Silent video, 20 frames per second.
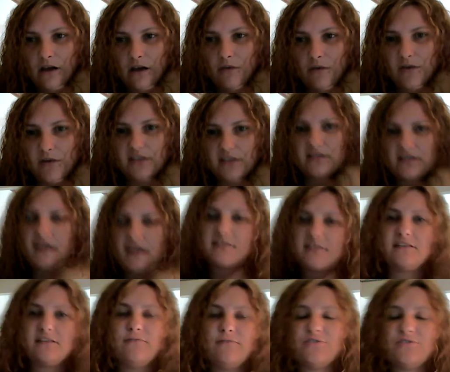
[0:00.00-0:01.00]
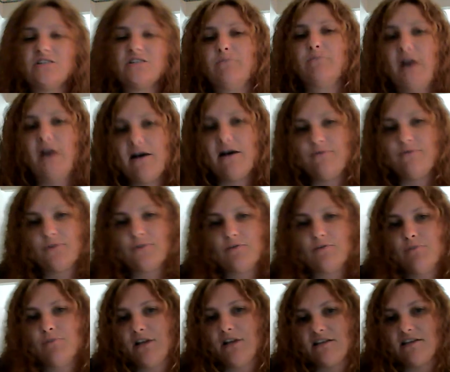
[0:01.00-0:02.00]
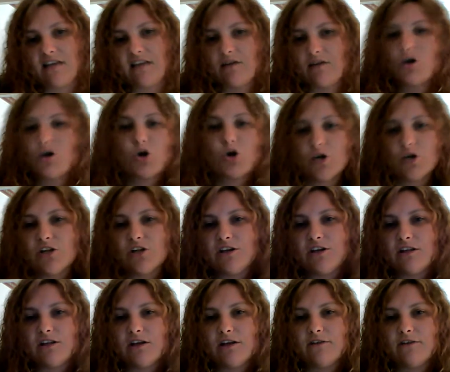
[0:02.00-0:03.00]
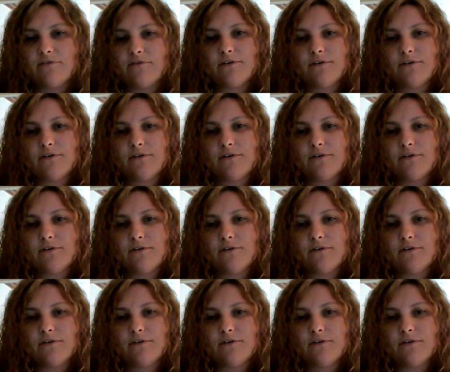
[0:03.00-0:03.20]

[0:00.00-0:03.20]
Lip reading: because it has a different spot for the place I currently live.